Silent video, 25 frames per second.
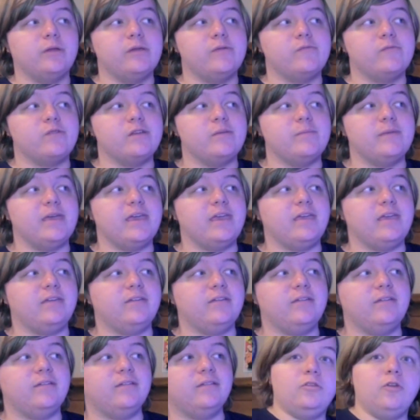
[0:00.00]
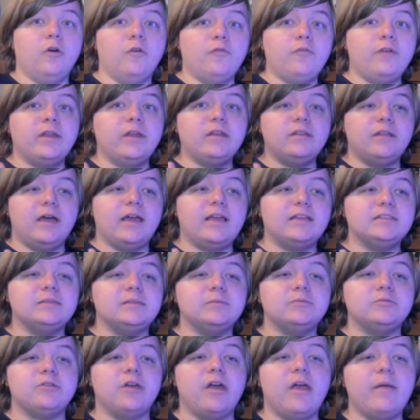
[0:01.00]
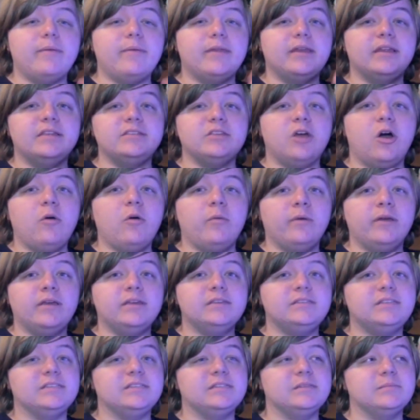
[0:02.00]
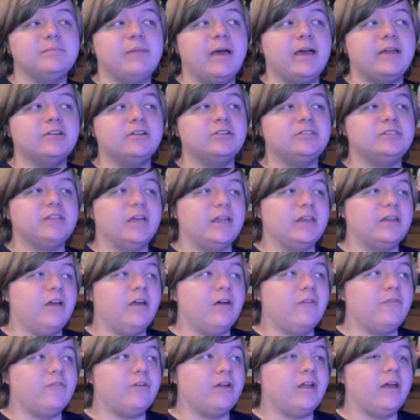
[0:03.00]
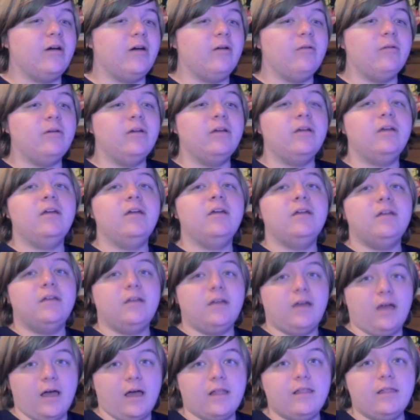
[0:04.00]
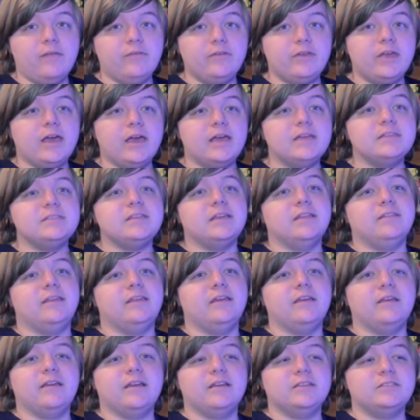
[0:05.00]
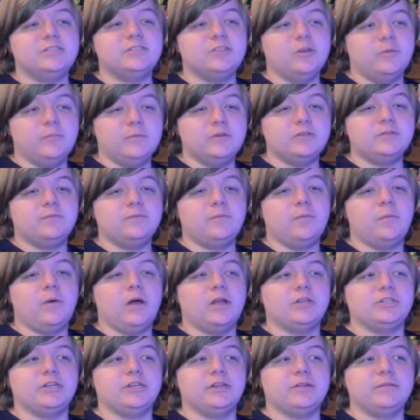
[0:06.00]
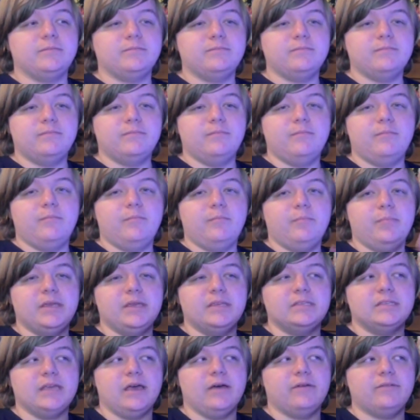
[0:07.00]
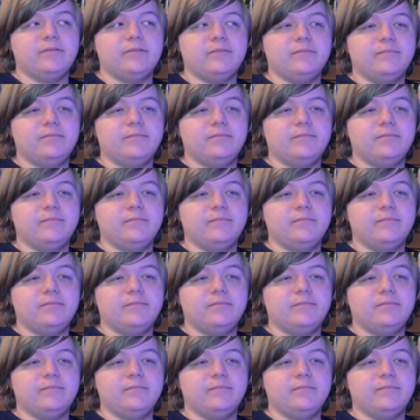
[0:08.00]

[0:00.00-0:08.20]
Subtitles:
remake. Don't forget to like and subscribe, and as always, this is Miner signing off for now. I love you guys, and thank you guys so much for watching. Peace out.